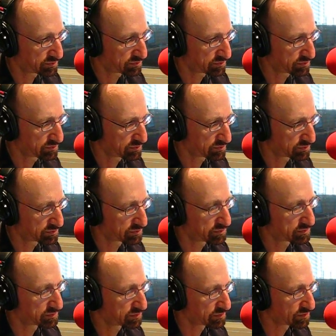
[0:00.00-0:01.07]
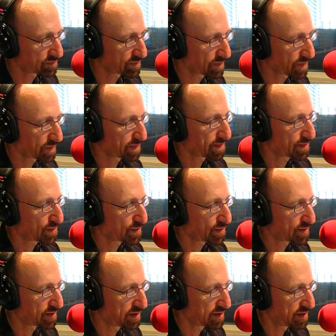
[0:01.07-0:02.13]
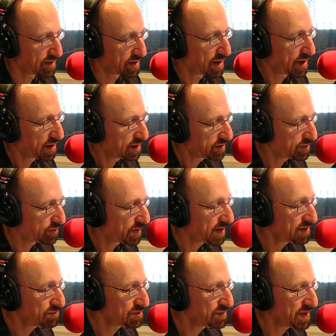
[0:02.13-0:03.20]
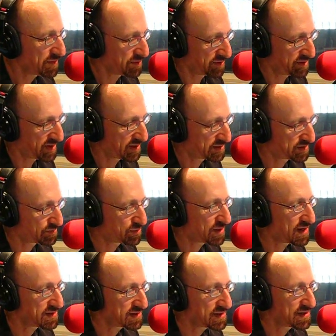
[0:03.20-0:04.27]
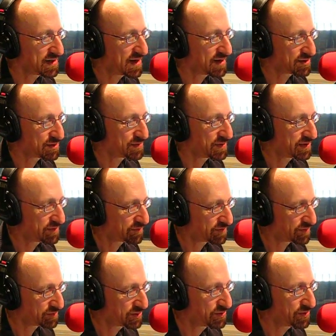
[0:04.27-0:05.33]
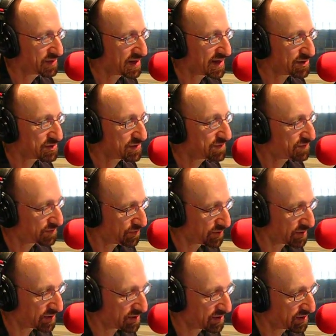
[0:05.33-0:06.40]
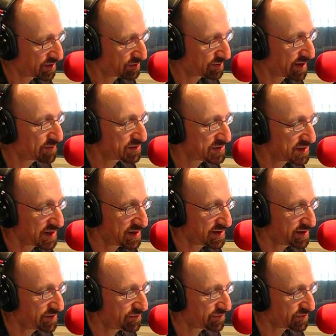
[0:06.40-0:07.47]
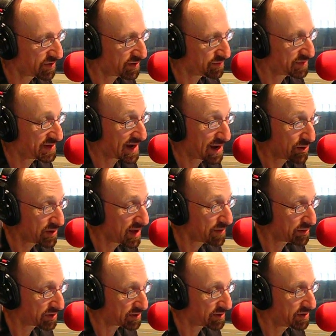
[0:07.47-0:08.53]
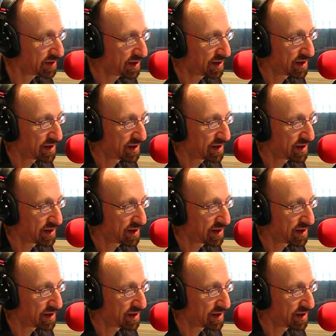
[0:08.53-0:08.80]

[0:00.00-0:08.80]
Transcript: the Bhopal plant site. You might remember that surprising announcement from 2004. A representative from Dow Chemical